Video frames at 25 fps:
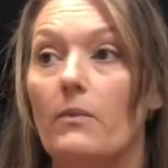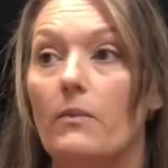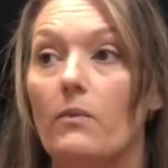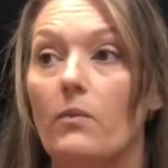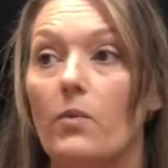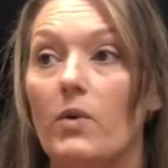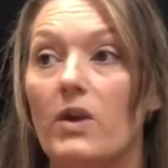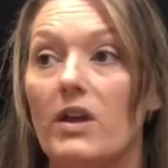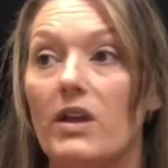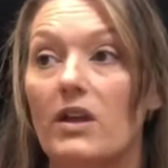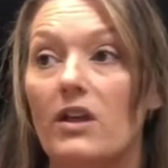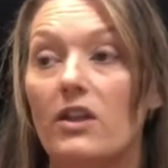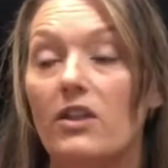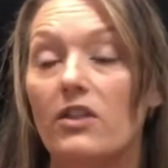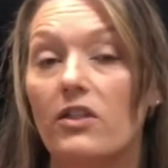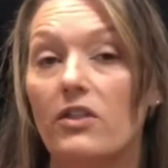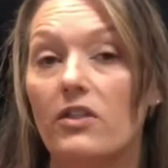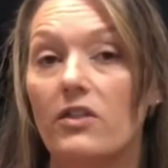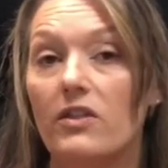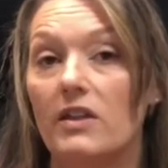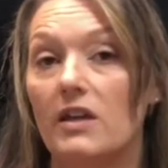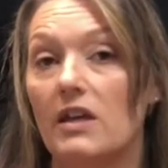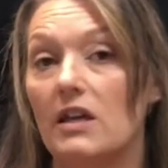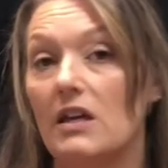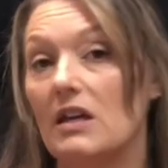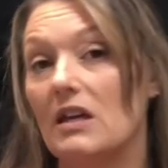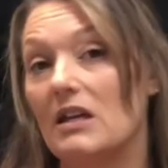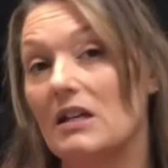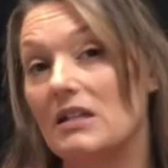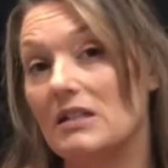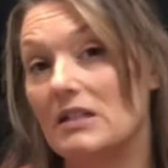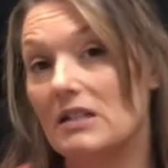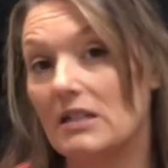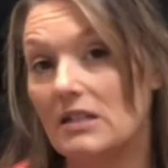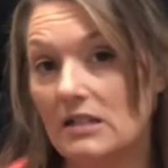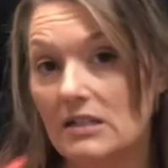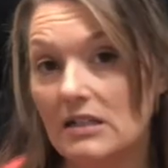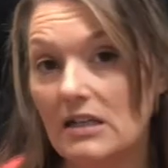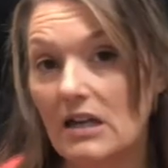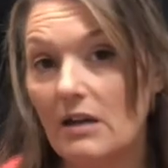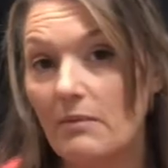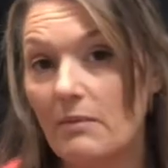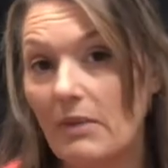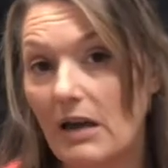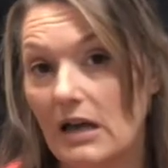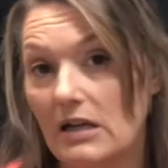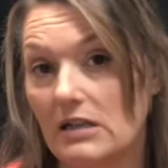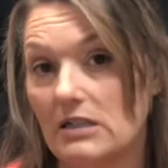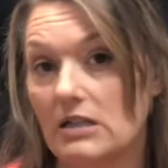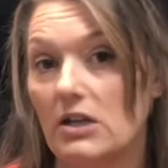with the existing
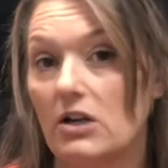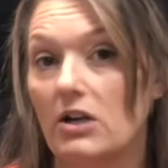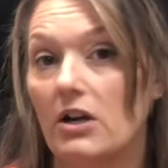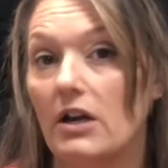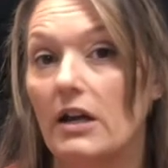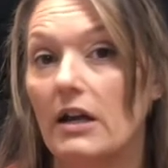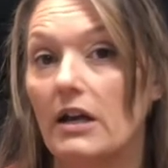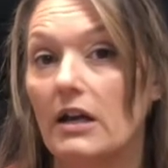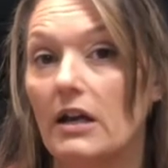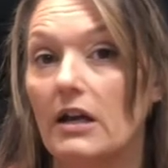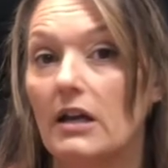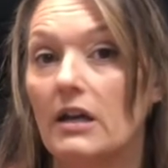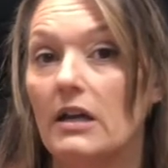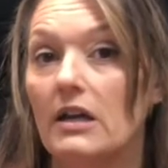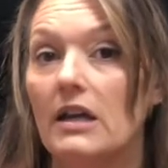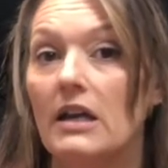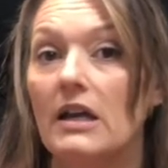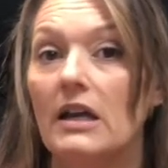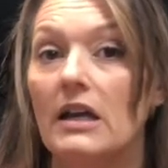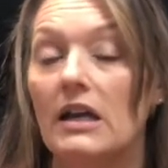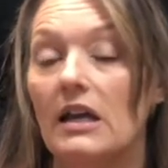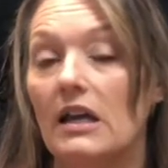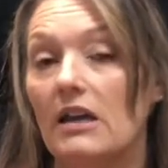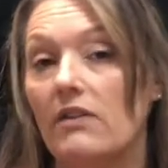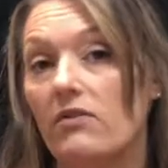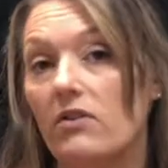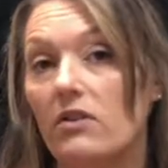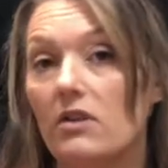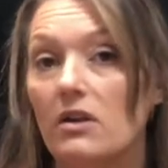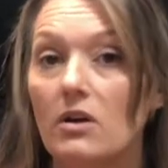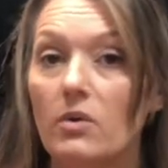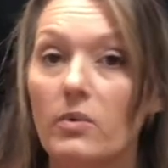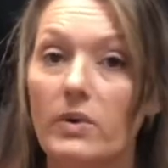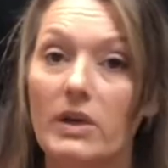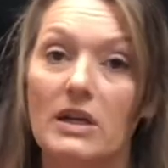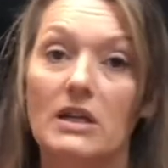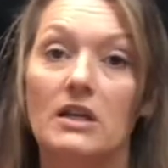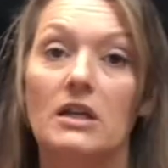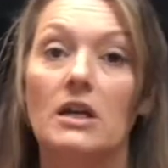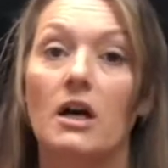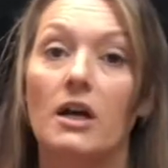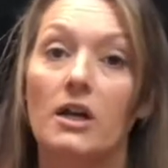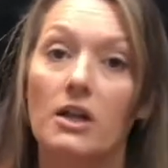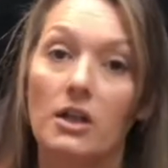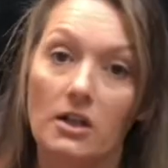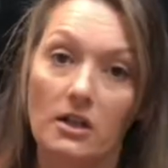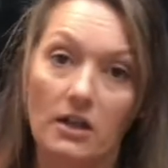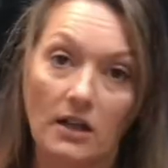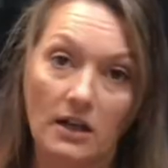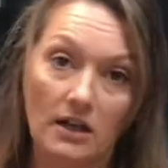bacteria, even though we
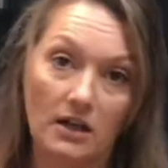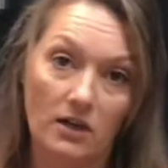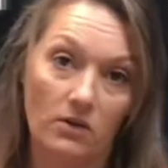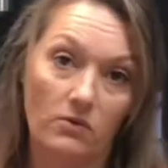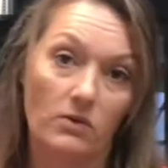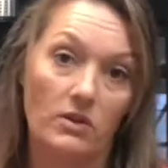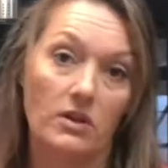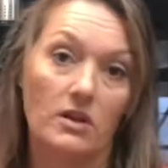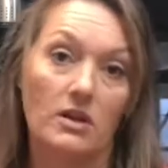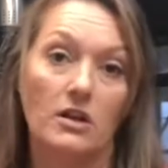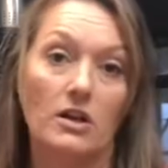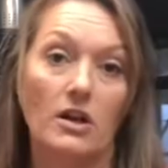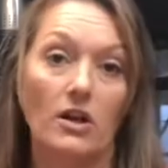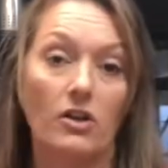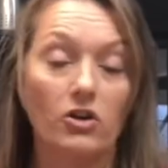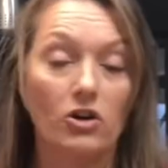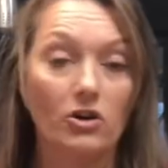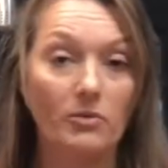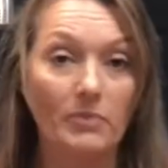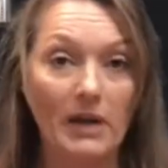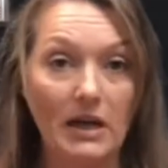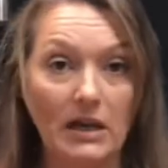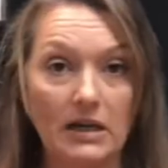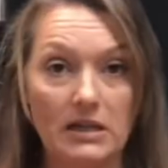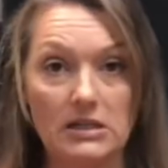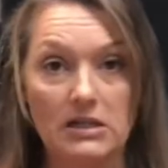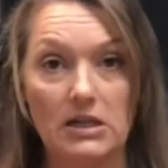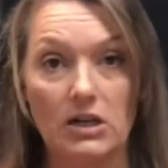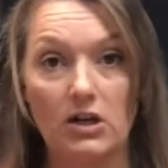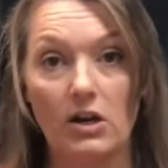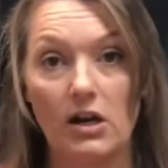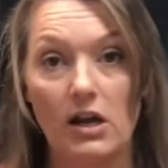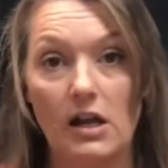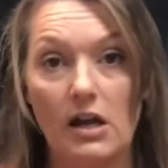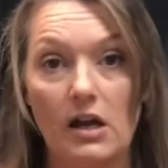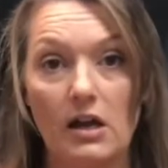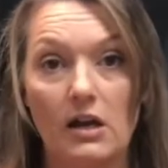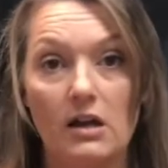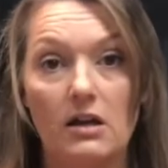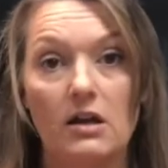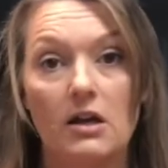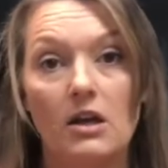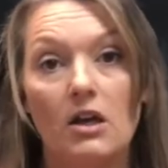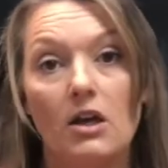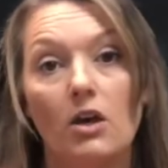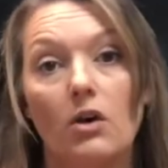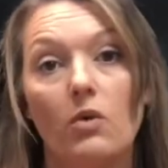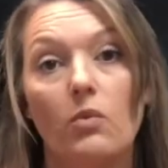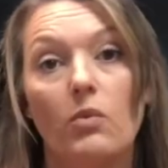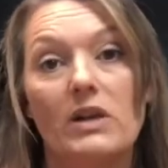inoculate it with another bacteria,
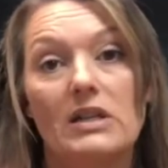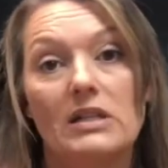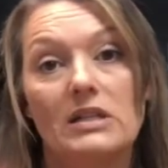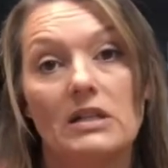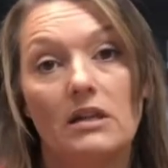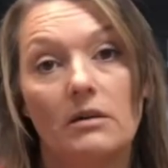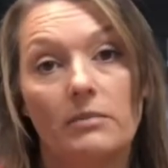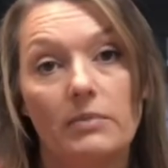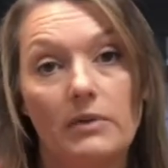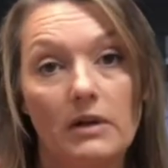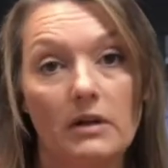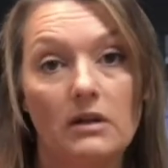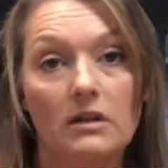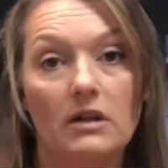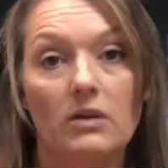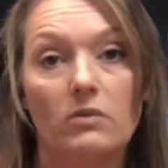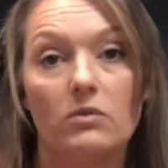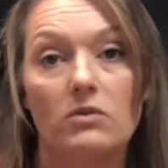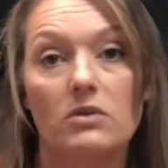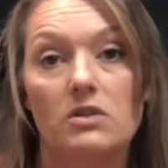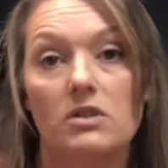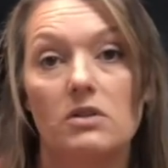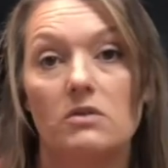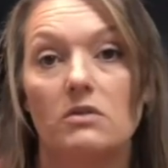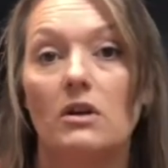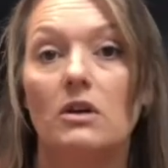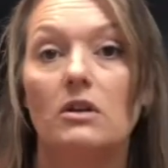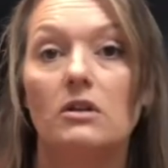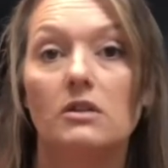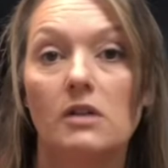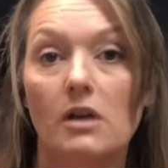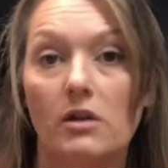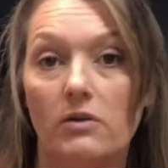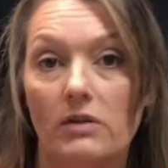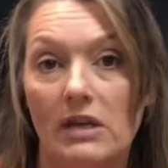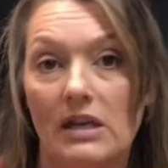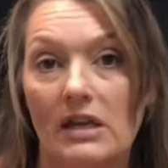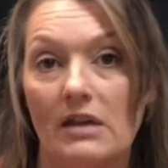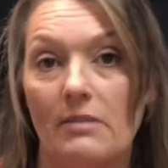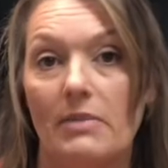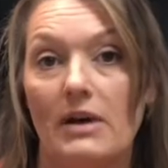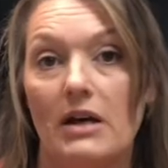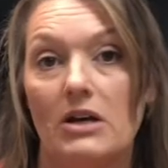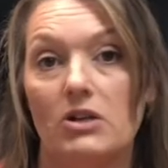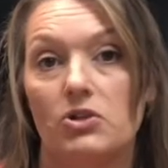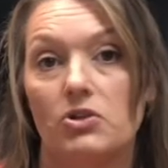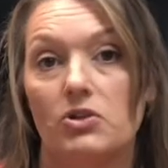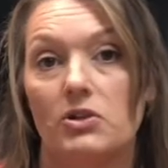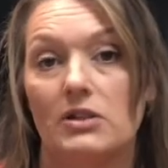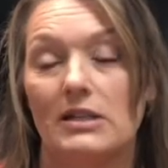we typically will do a low heat
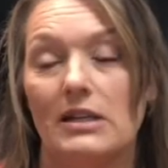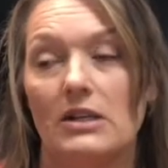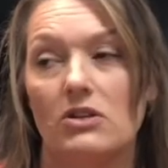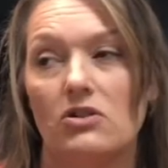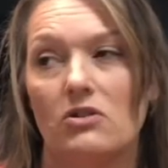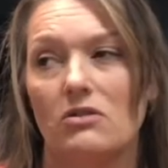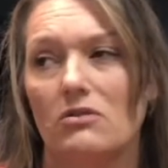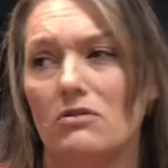pasteurization.